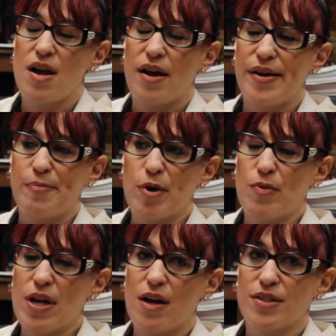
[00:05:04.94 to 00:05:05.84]

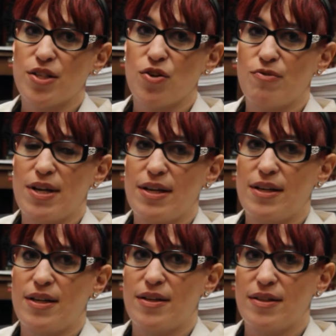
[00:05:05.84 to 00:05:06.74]
But we also
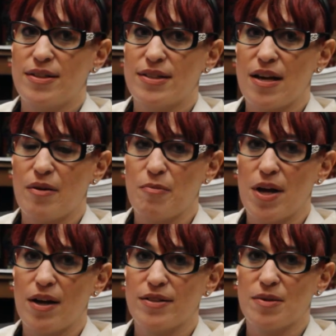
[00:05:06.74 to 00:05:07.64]
read some
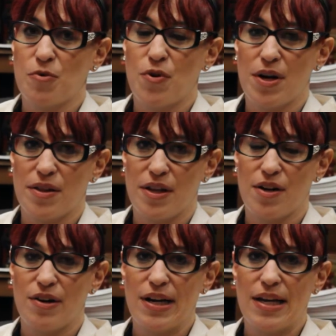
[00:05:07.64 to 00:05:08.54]
queer
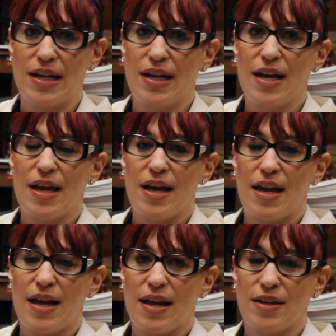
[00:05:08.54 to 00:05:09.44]
theory
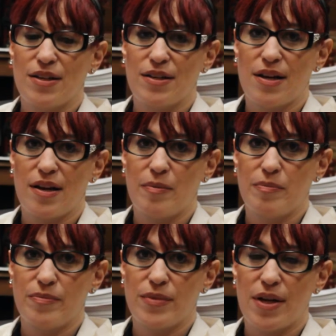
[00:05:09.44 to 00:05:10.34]
and
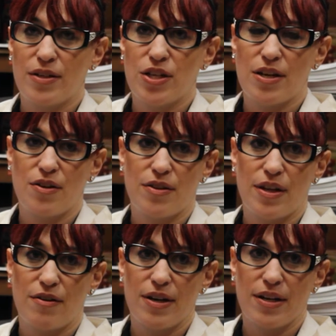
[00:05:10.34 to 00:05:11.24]
gender
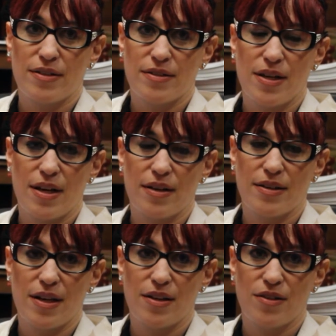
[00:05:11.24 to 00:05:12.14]
theory
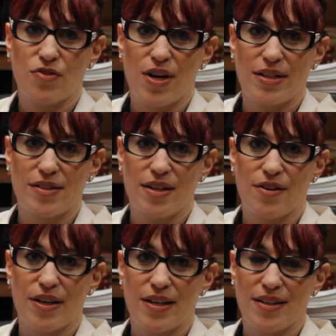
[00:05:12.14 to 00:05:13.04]
and trans
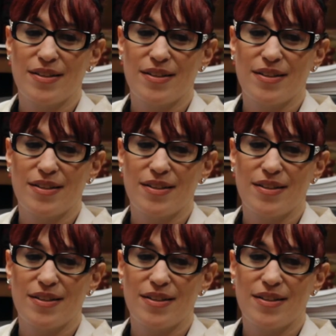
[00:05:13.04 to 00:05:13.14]
theory.